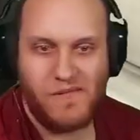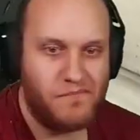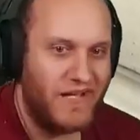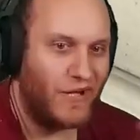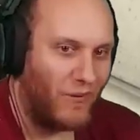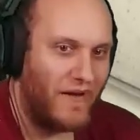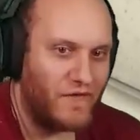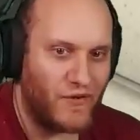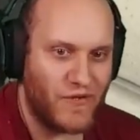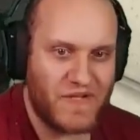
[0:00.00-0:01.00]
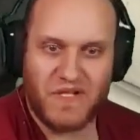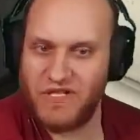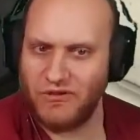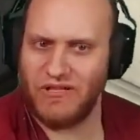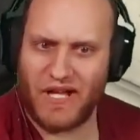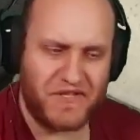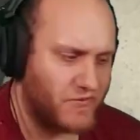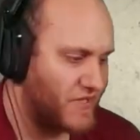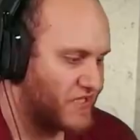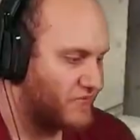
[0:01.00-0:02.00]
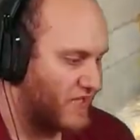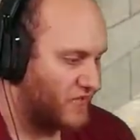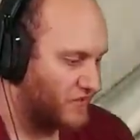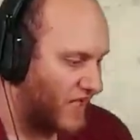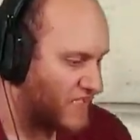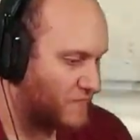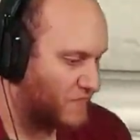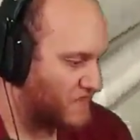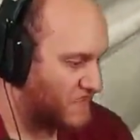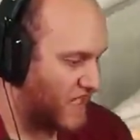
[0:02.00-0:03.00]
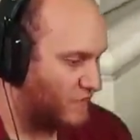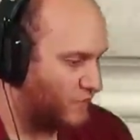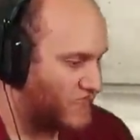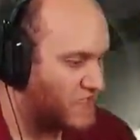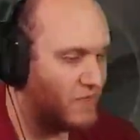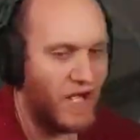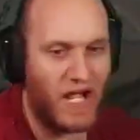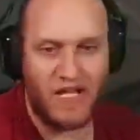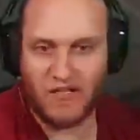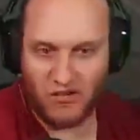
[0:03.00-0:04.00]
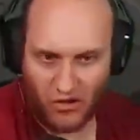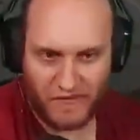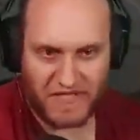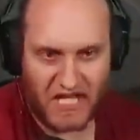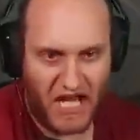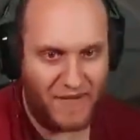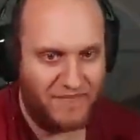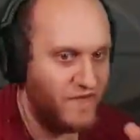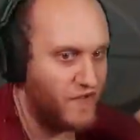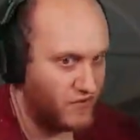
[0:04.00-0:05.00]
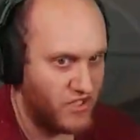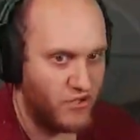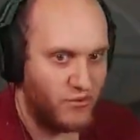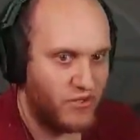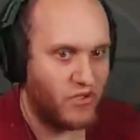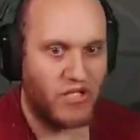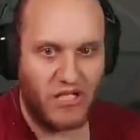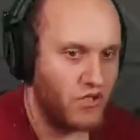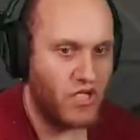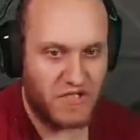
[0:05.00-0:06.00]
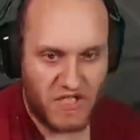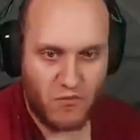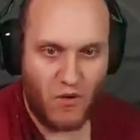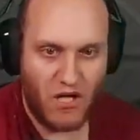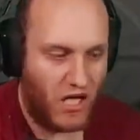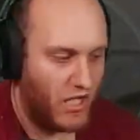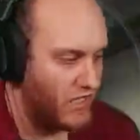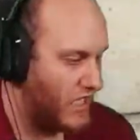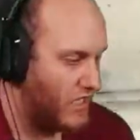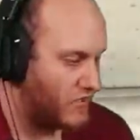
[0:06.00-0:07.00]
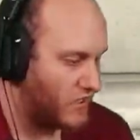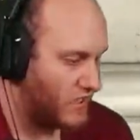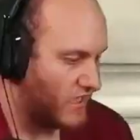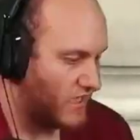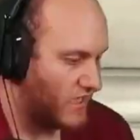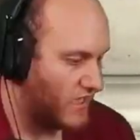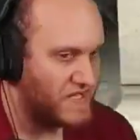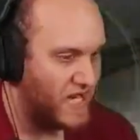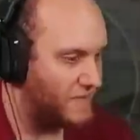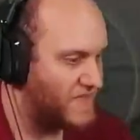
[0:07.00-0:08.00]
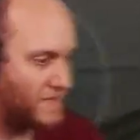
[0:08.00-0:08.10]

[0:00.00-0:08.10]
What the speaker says: yeah, riflers, you're allowed to retreat. You're not supposed to stay in one spot all the time. If you do, you're going to get swung on, and you're going to get one-tapped.